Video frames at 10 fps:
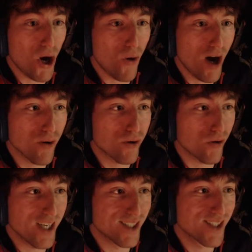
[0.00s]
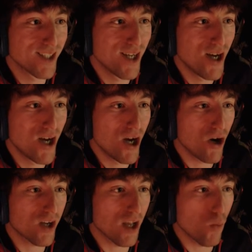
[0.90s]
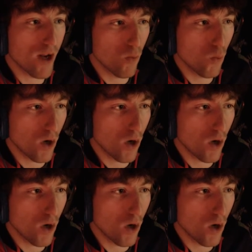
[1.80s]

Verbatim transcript: Oh, how great. Okay, wait.